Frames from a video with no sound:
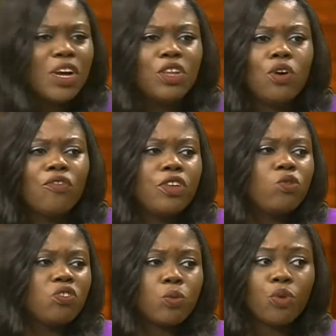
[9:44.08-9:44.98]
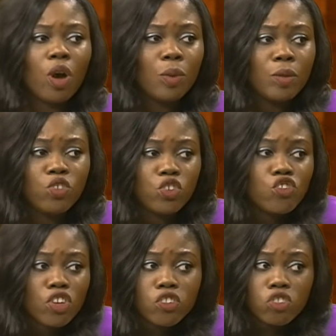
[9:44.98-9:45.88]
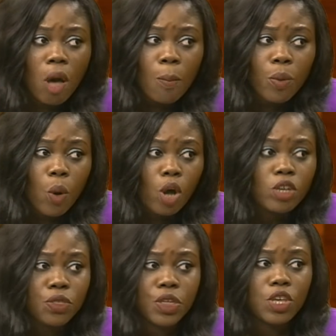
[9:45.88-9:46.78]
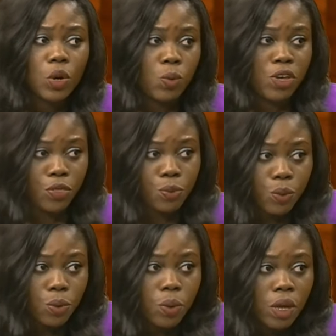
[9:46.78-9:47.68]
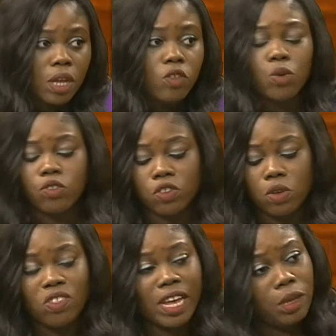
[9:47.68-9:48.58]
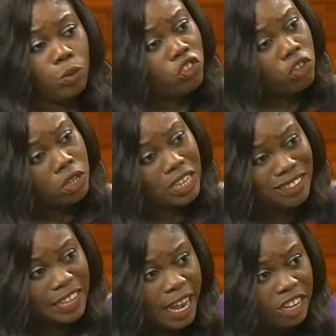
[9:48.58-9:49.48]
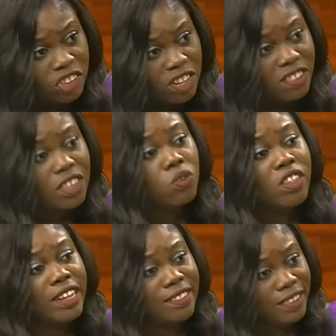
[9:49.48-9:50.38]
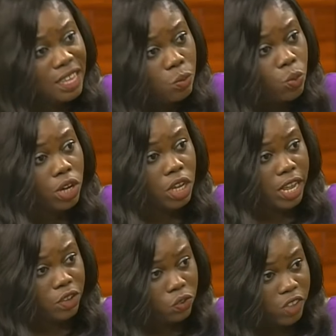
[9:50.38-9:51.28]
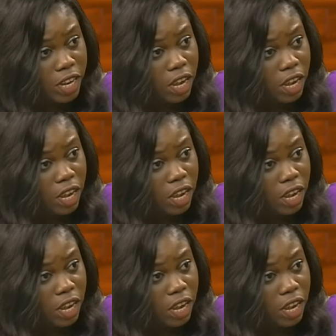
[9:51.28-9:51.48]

When you are faced with a problem, do you just stop or you think your way through? Skills like emotional intelligence, skills like teamwork, like you said